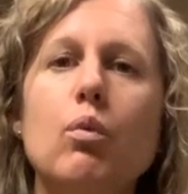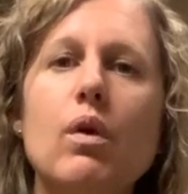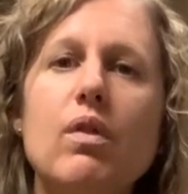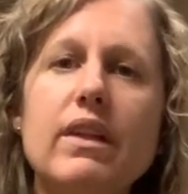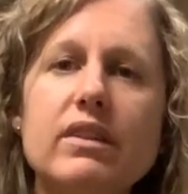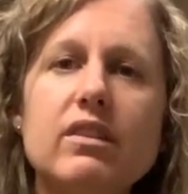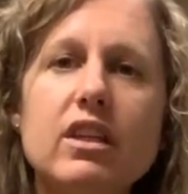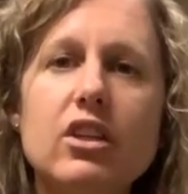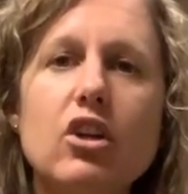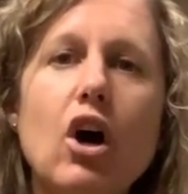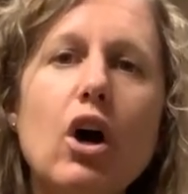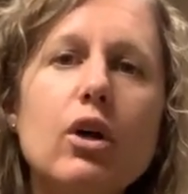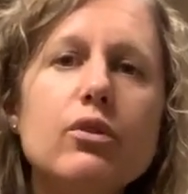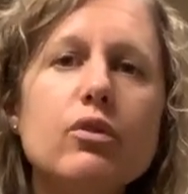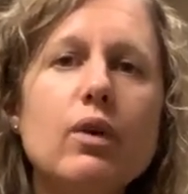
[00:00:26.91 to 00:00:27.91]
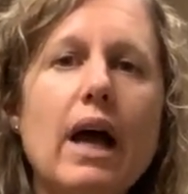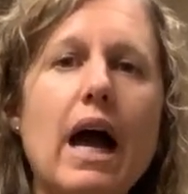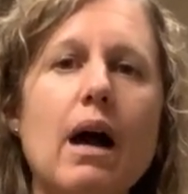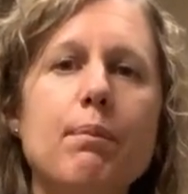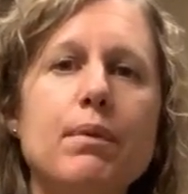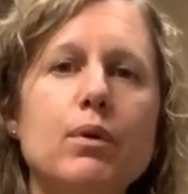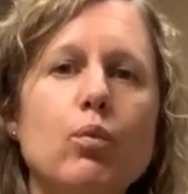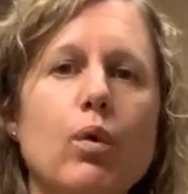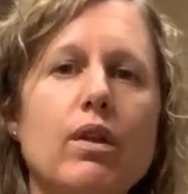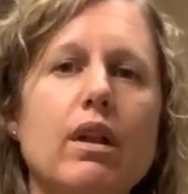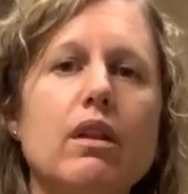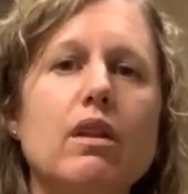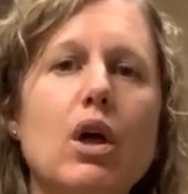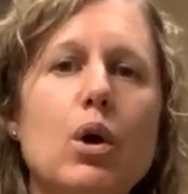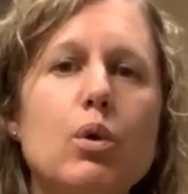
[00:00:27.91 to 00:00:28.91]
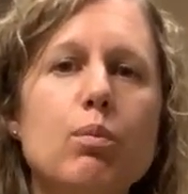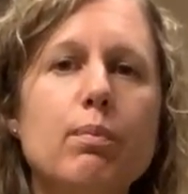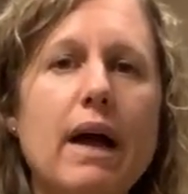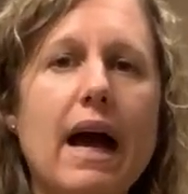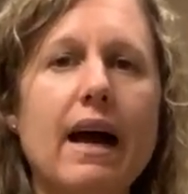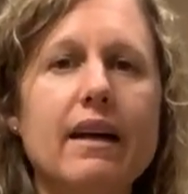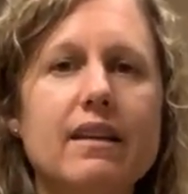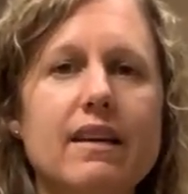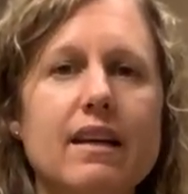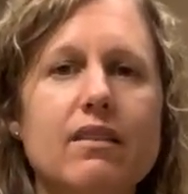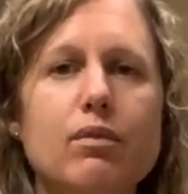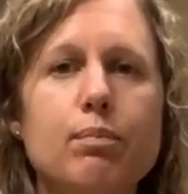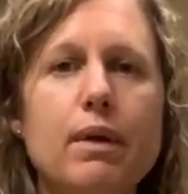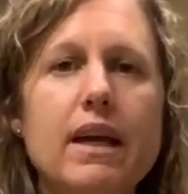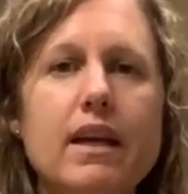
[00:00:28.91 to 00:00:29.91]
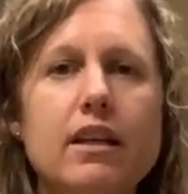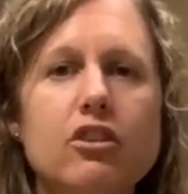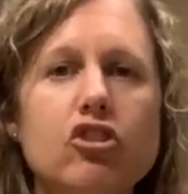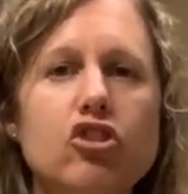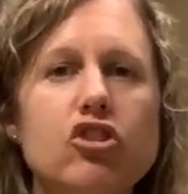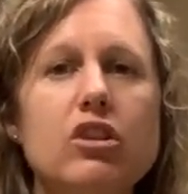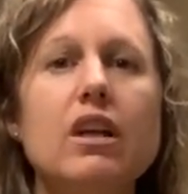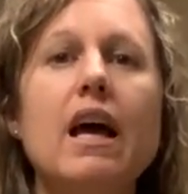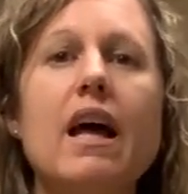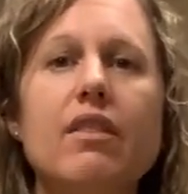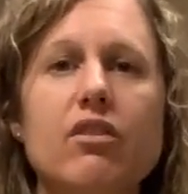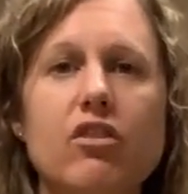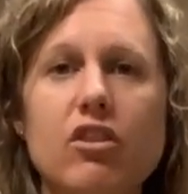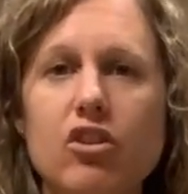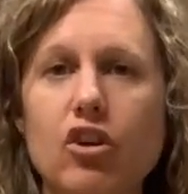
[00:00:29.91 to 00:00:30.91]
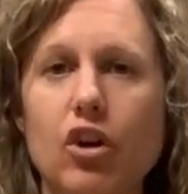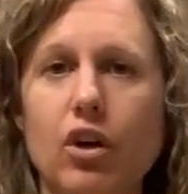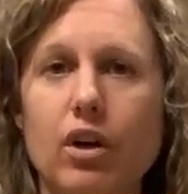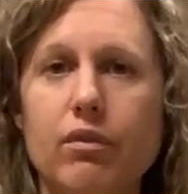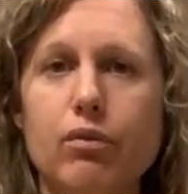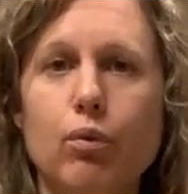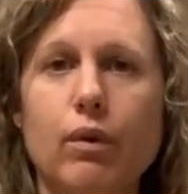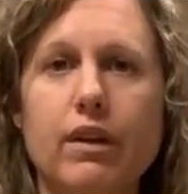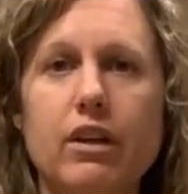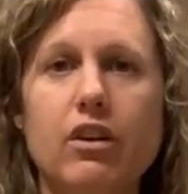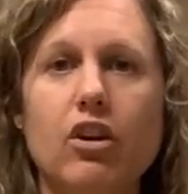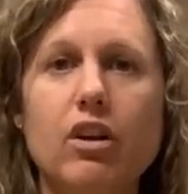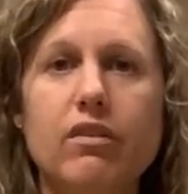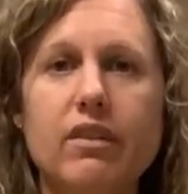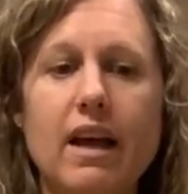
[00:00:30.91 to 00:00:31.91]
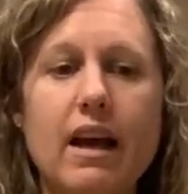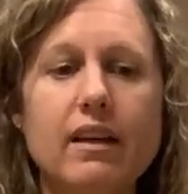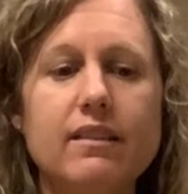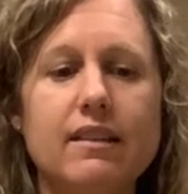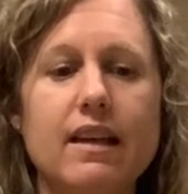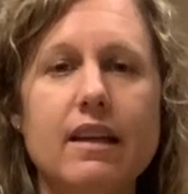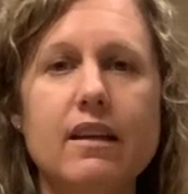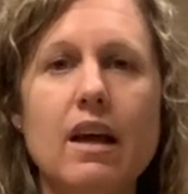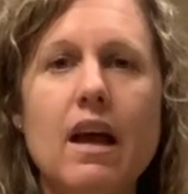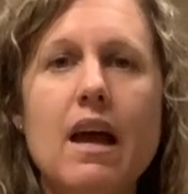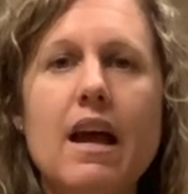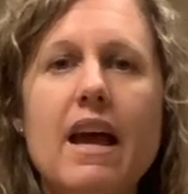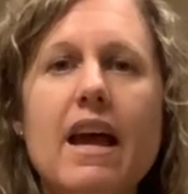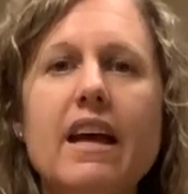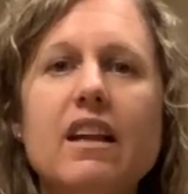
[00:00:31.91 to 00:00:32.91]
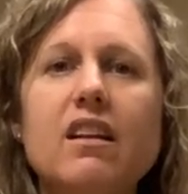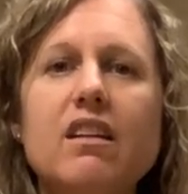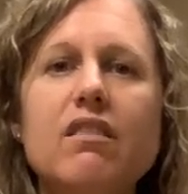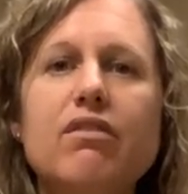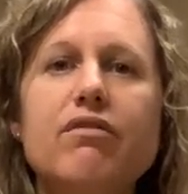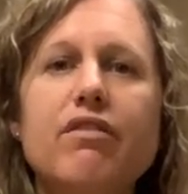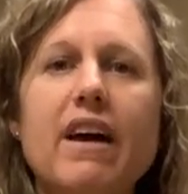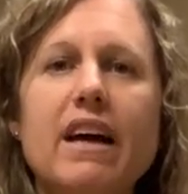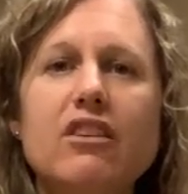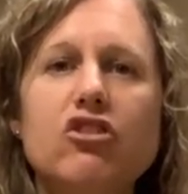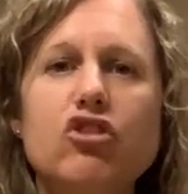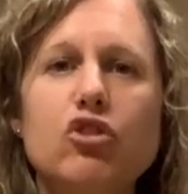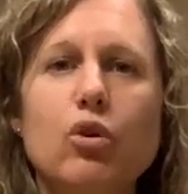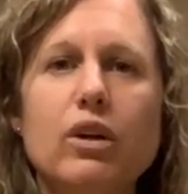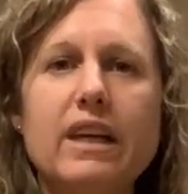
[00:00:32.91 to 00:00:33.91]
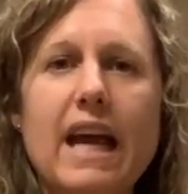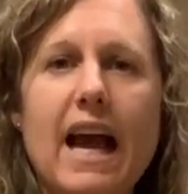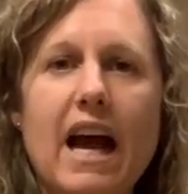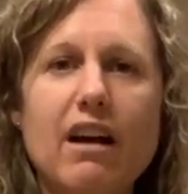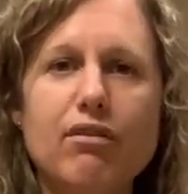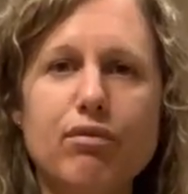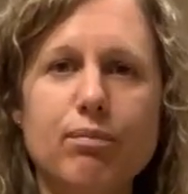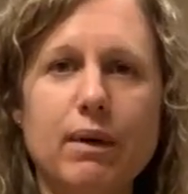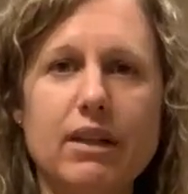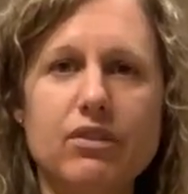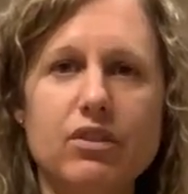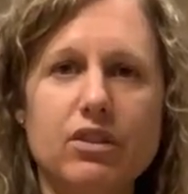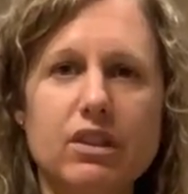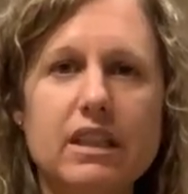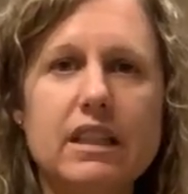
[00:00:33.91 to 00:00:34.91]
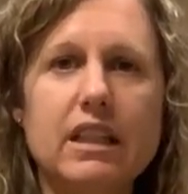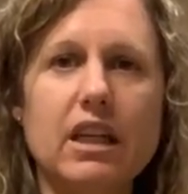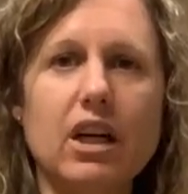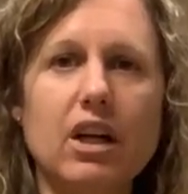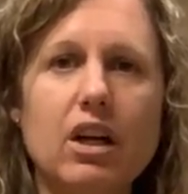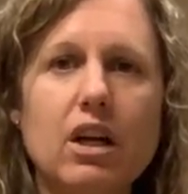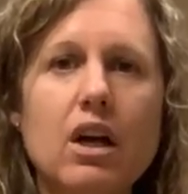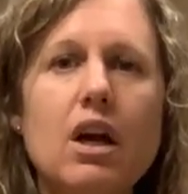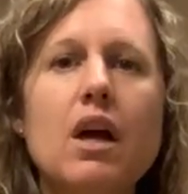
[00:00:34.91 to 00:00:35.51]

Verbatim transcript: Well, this can also happen where the low back gets pinched at the nerves, where the nerves exit, and it affects your calf muscle here.